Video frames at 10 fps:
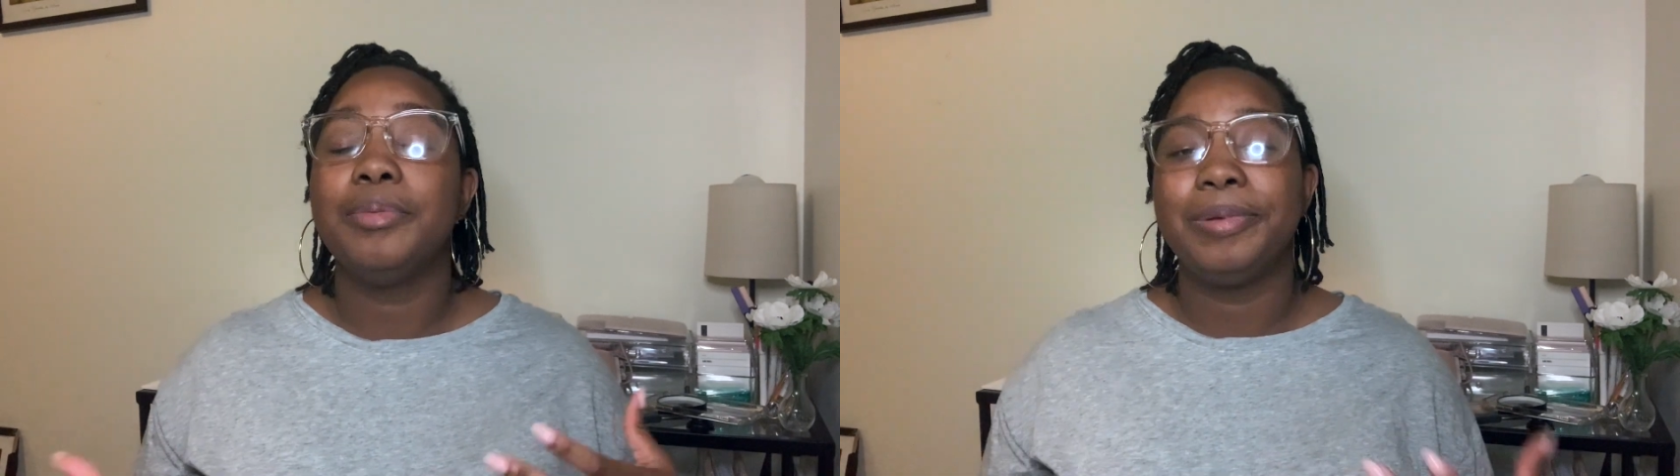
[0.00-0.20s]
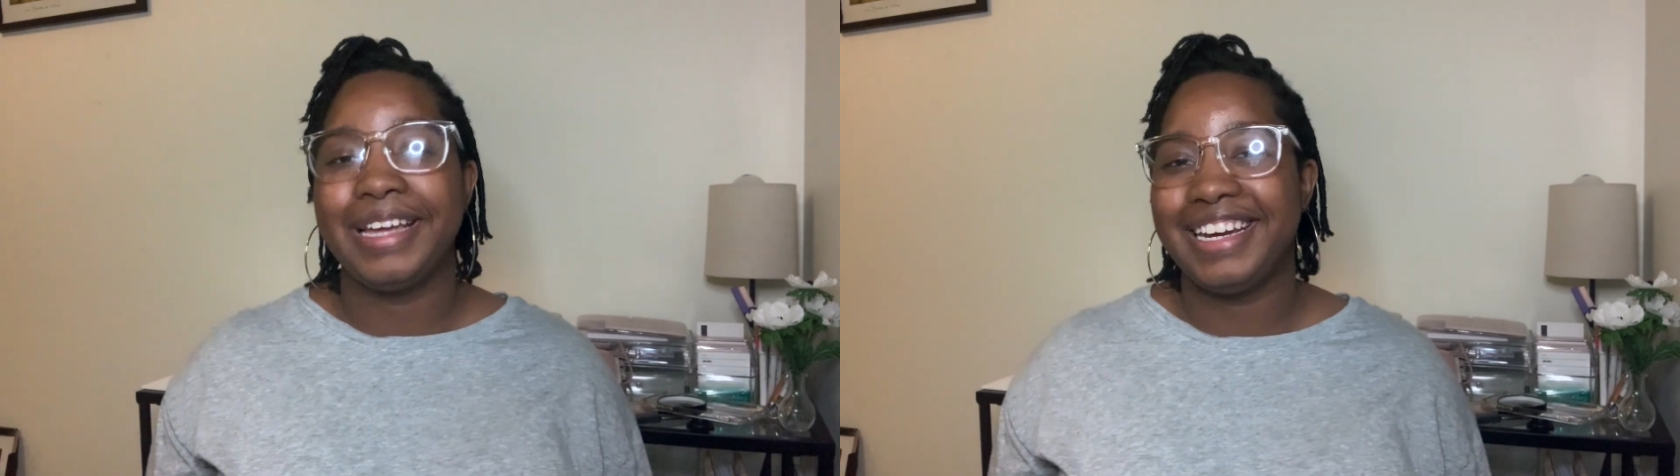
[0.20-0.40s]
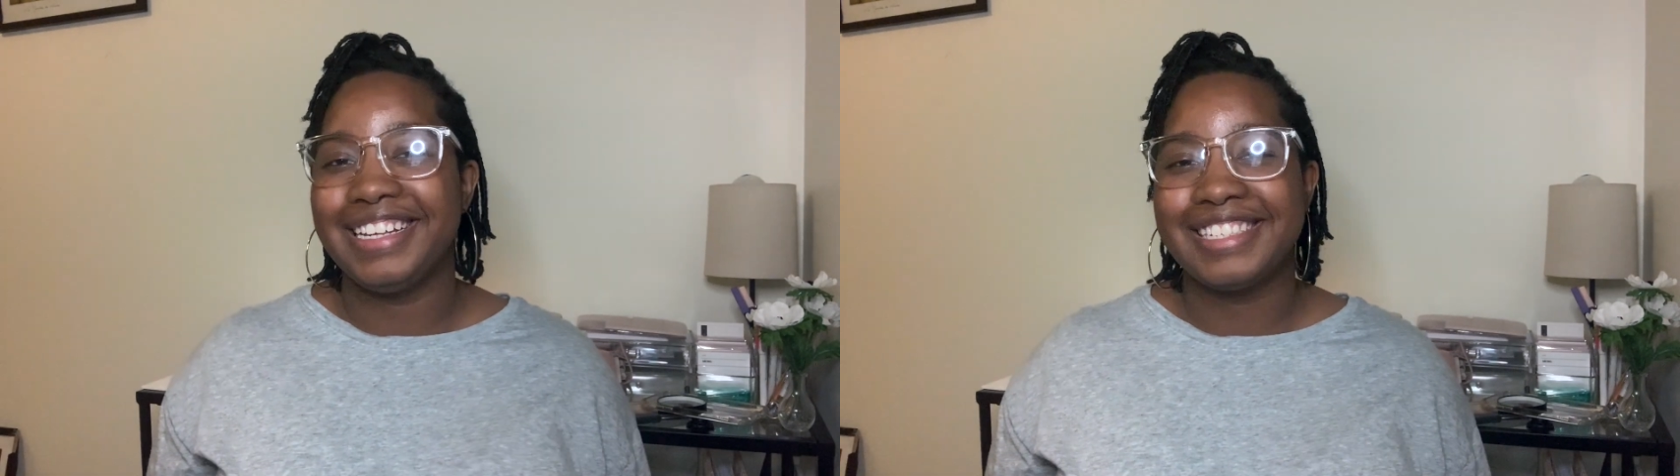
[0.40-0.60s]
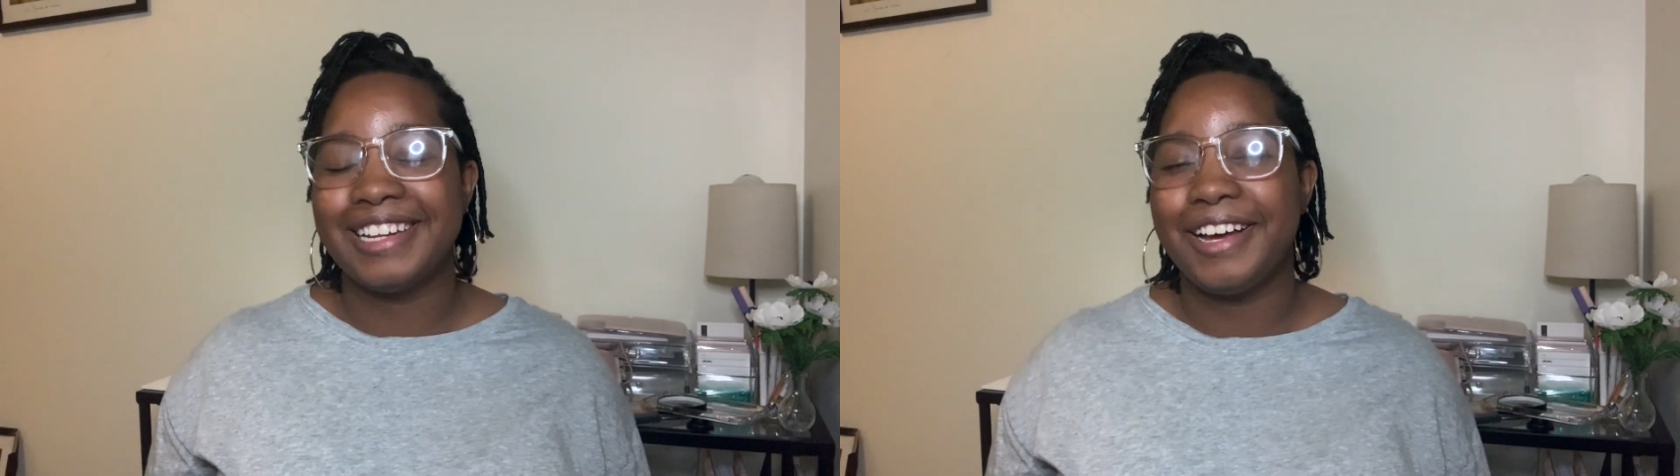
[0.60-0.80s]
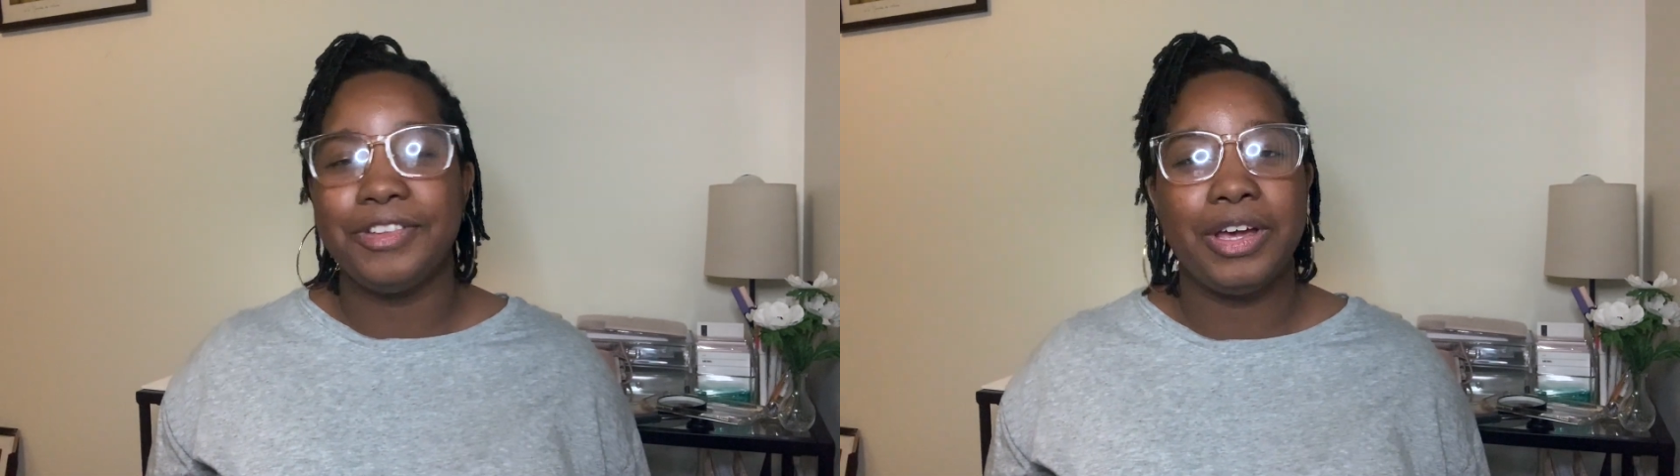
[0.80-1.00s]
planning
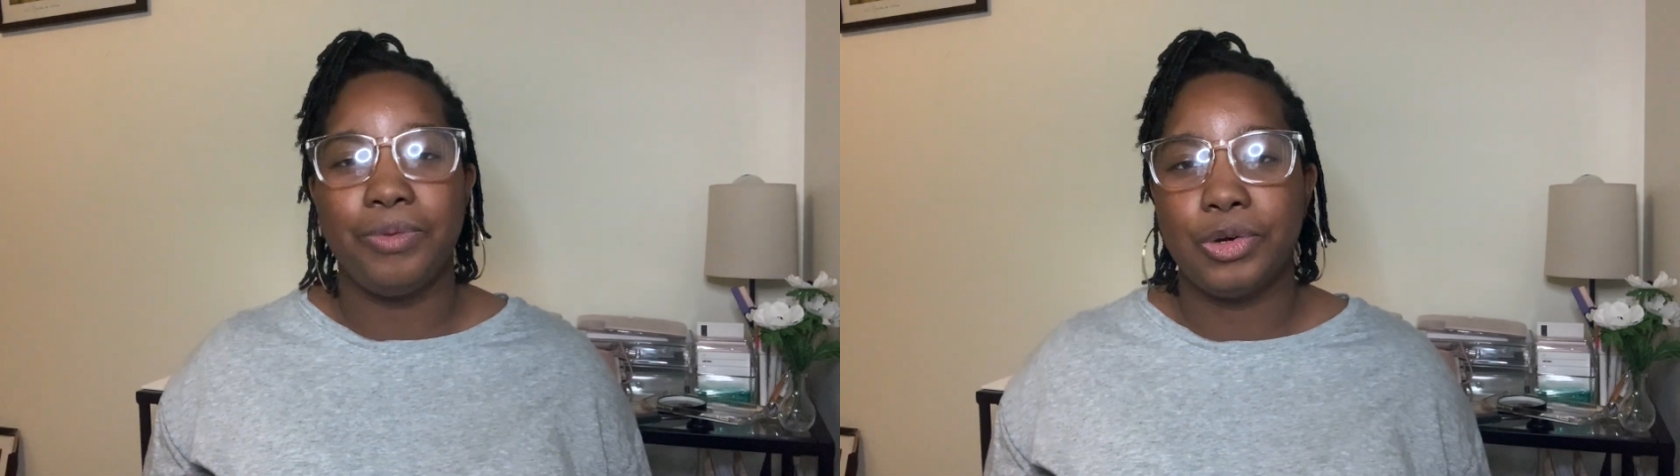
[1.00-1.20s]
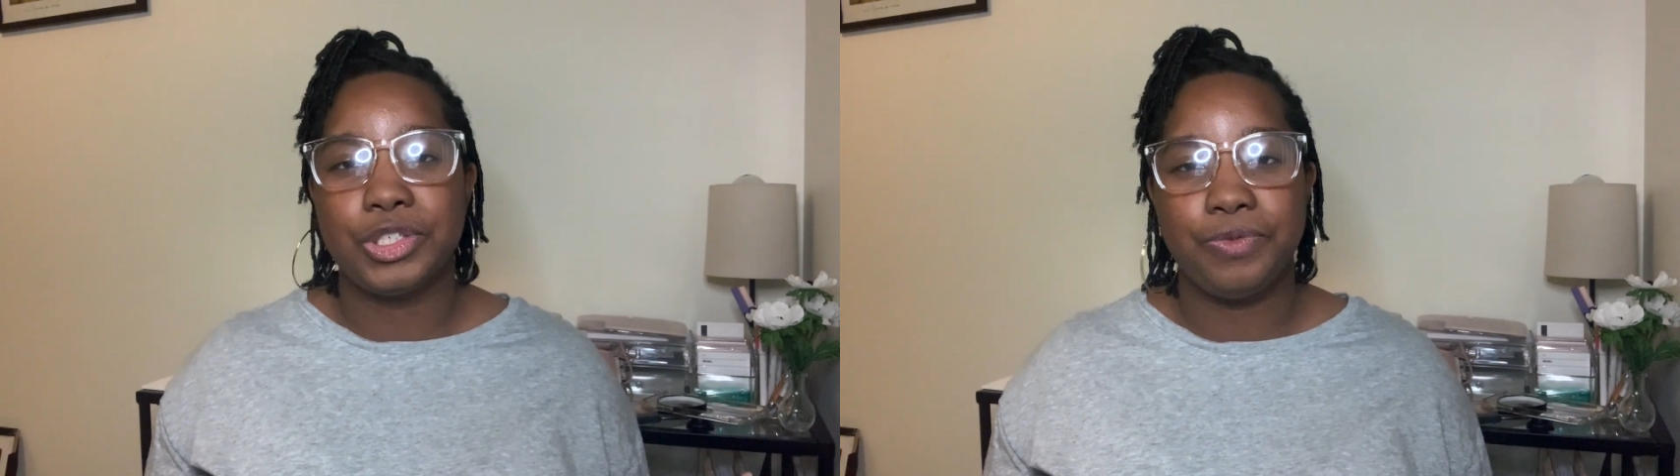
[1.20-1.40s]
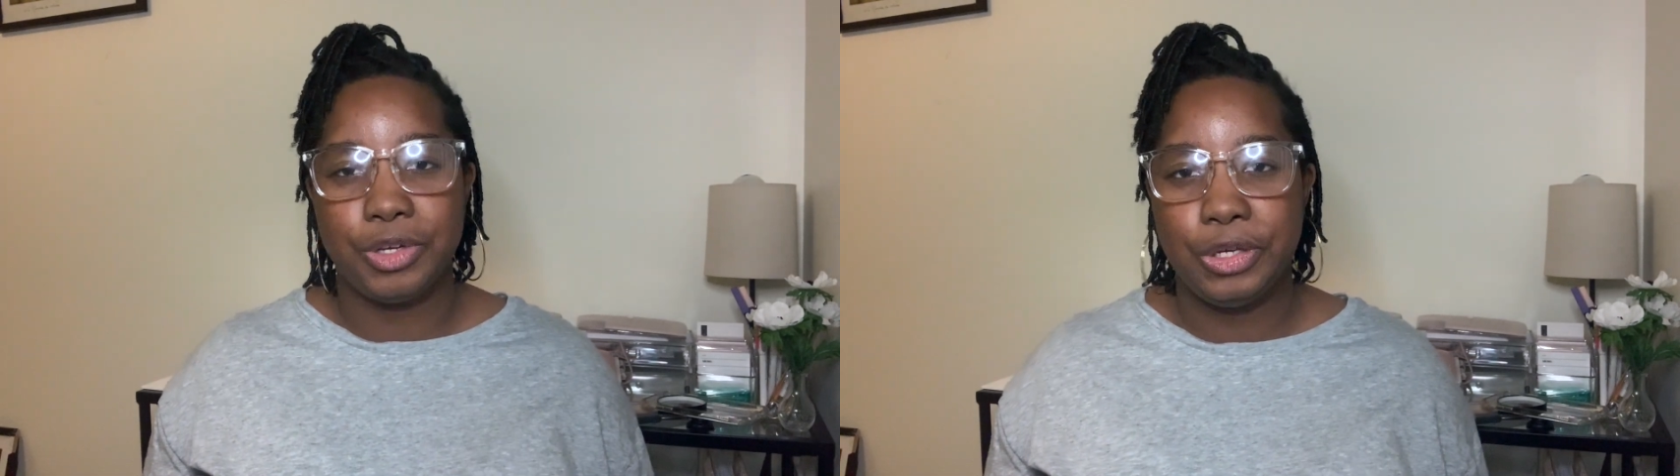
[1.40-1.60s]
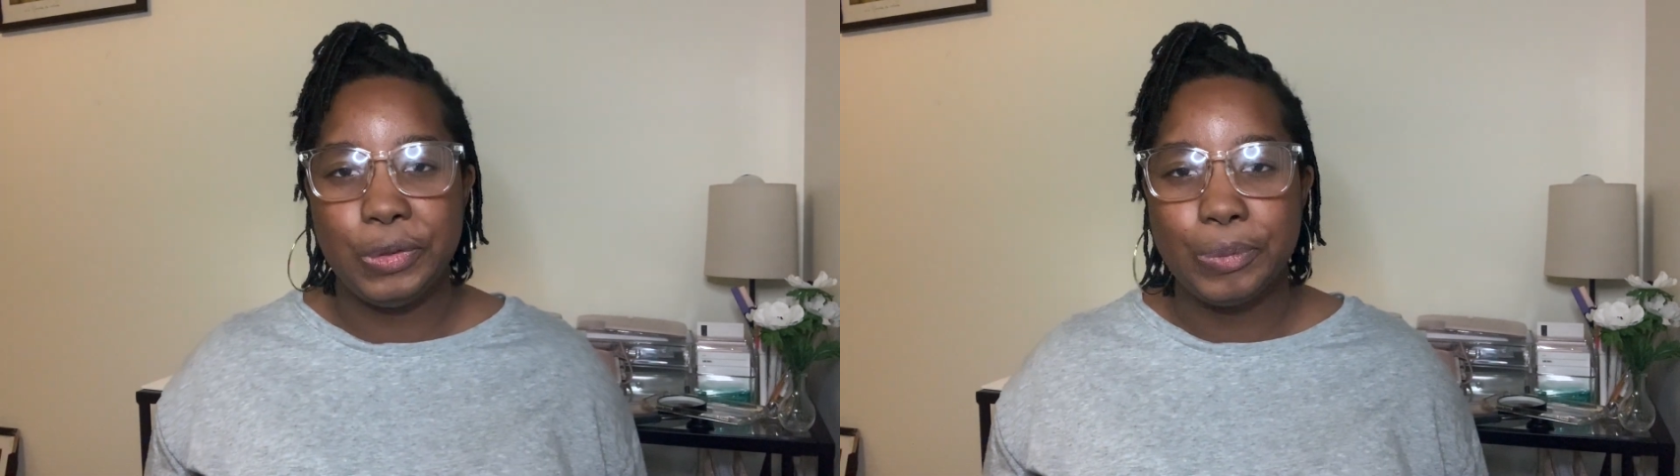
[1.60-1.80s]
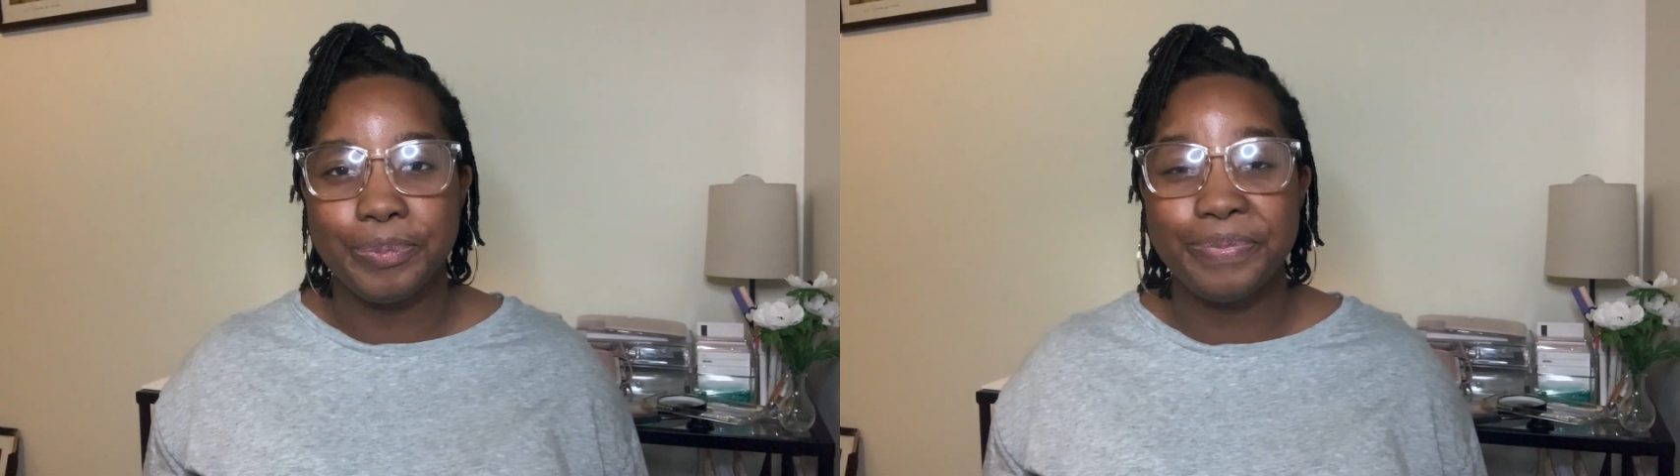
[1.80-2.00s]
style that works for
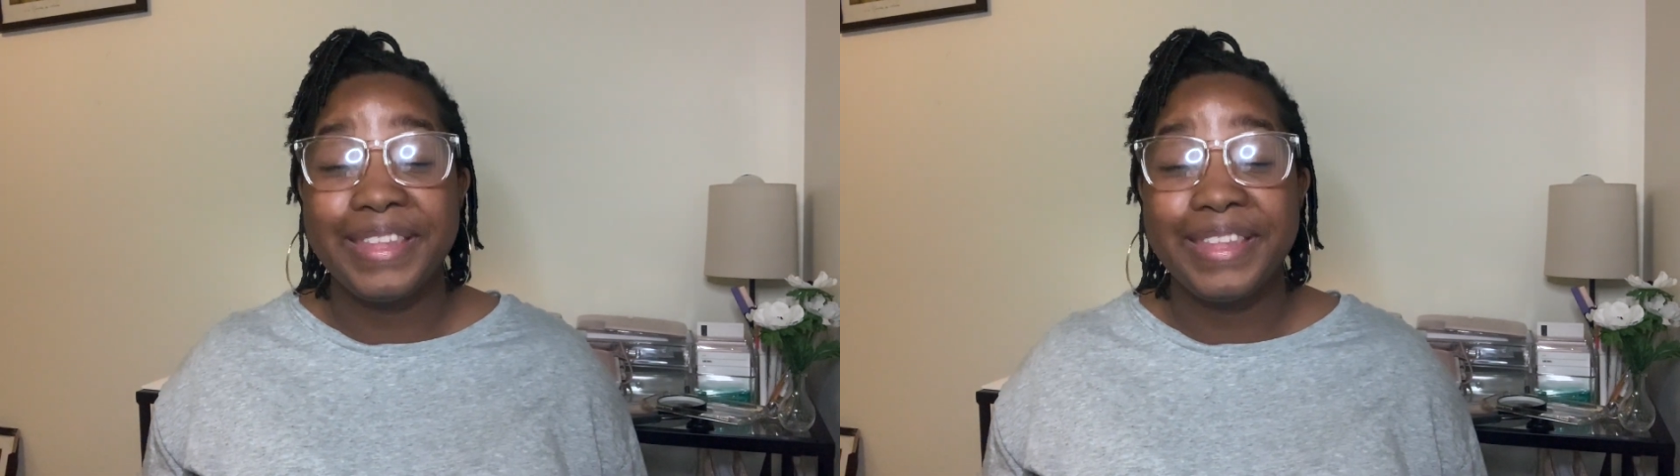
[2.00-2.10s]
you.